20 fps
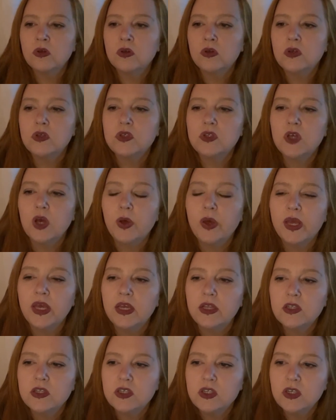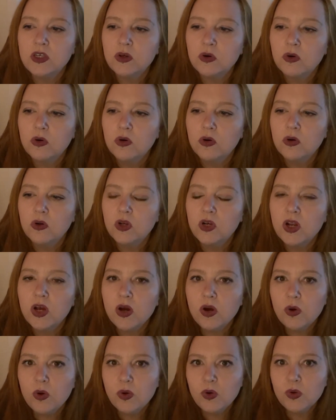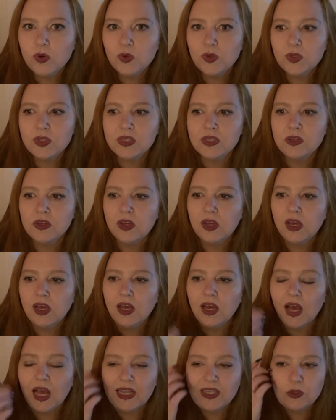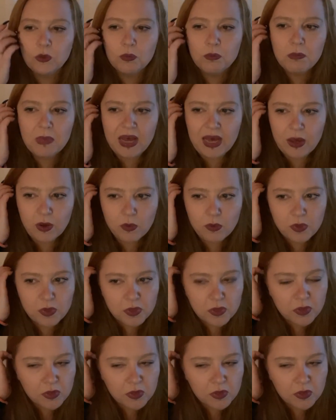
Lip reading: It's going into your nose and your mouth.